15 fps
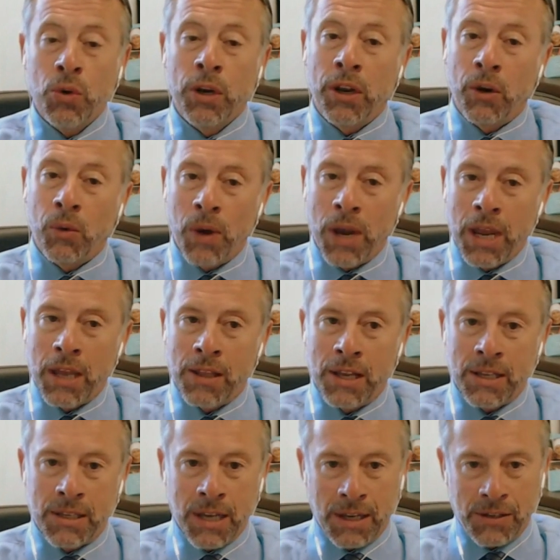it in a way
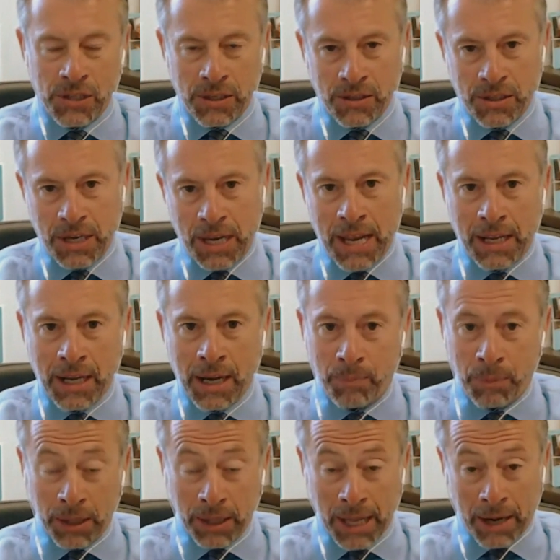that doesn't take
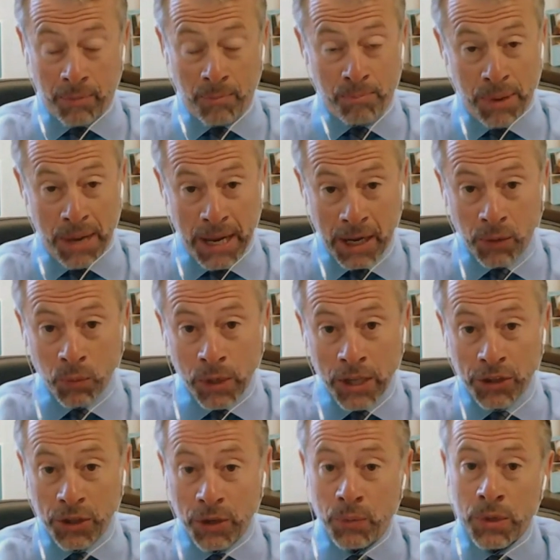up a lot of
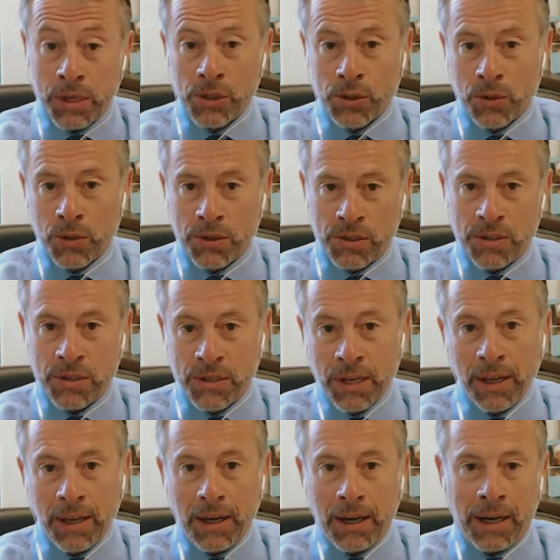bandwidth and resources
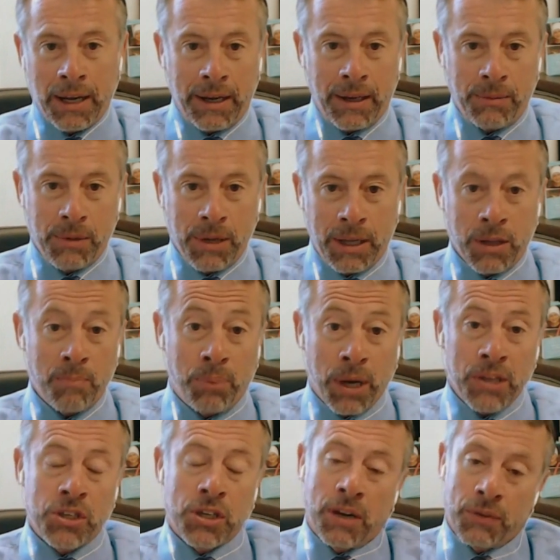on the
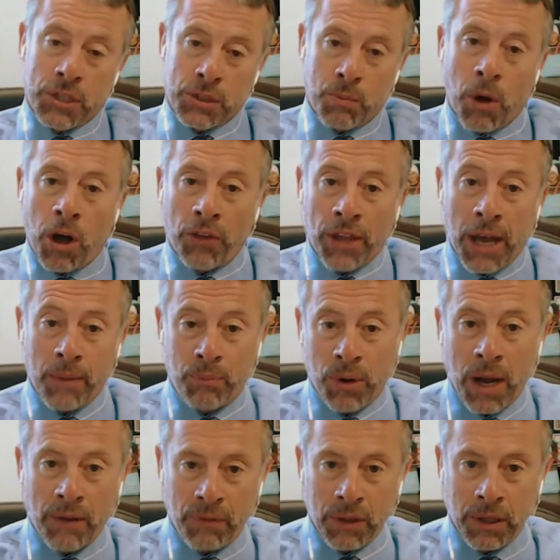budget of a small
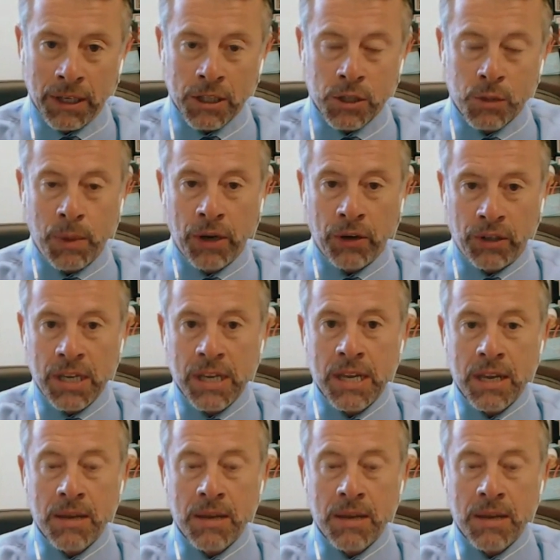nonprofit like SpareKey.